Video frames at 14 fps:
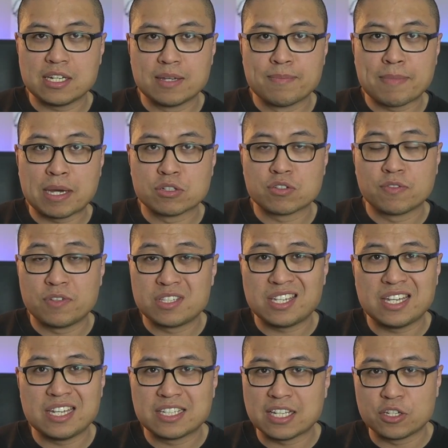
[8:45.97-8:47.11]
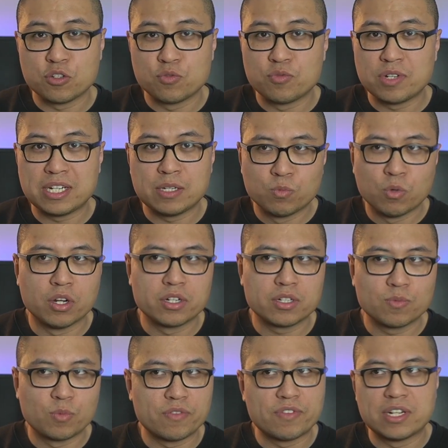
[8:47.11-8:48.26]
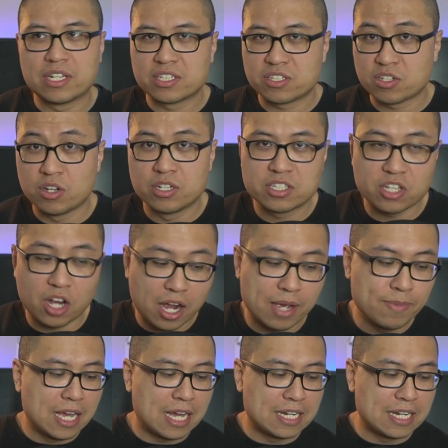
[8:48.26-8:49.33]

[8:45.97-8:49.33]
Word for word: amount of fatigue that you really want within a certain time.